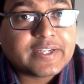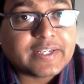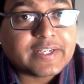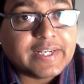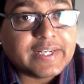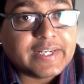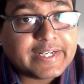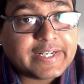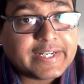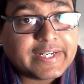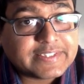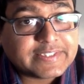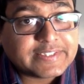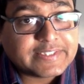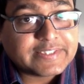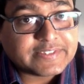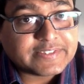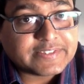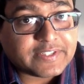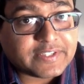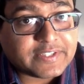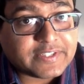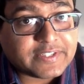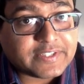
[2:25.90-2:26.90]
LinkedIn
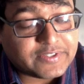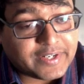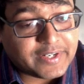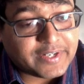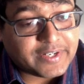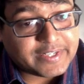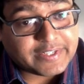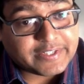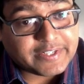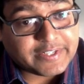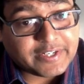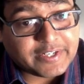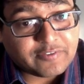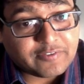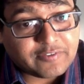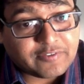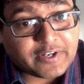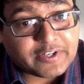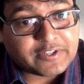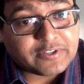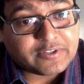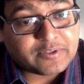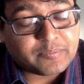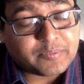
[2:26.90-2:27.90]
is another great
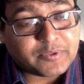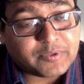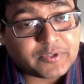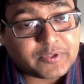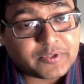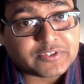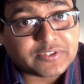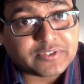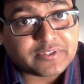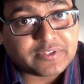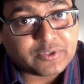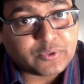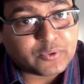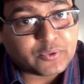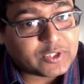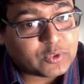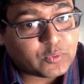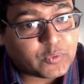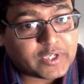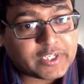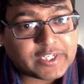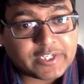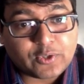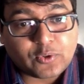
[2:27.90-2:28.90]
identifier because you can
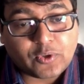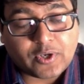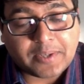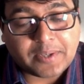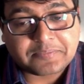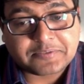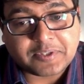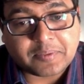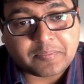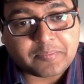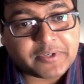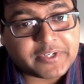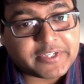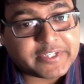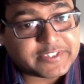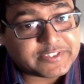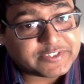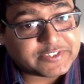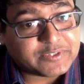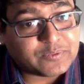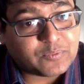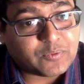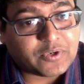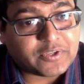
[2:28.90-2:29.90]
quickly look up somebody
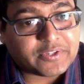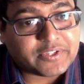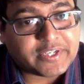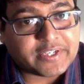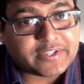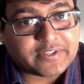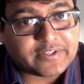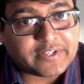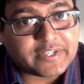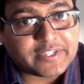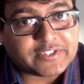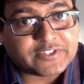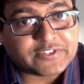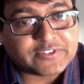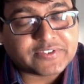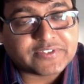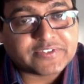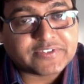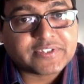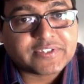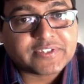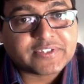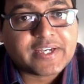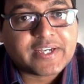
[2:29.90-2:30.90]
and see what are their
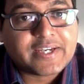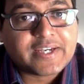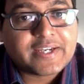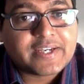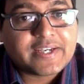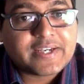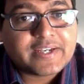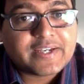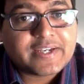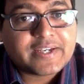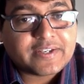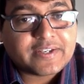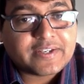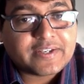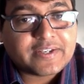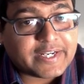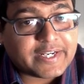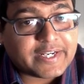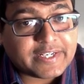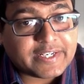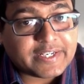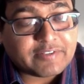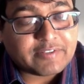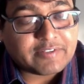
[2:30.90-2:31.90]
credentials,
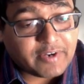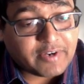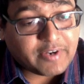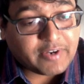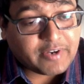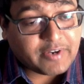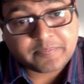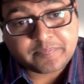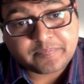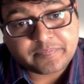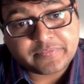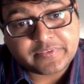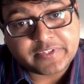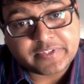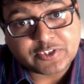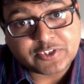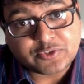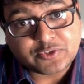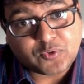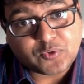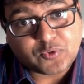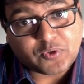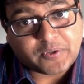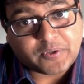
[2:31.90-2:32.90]
right? In fact,
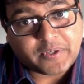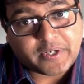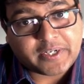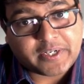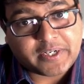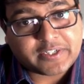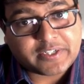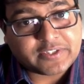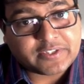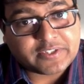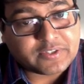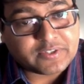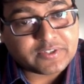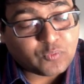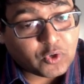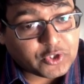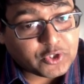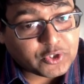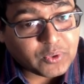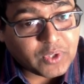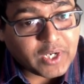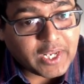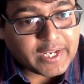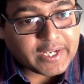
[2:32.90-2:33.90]
there's more, right?
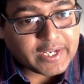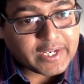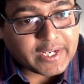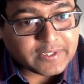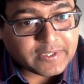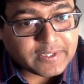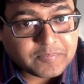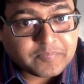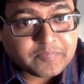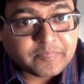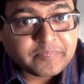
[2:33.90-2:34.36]
What you like,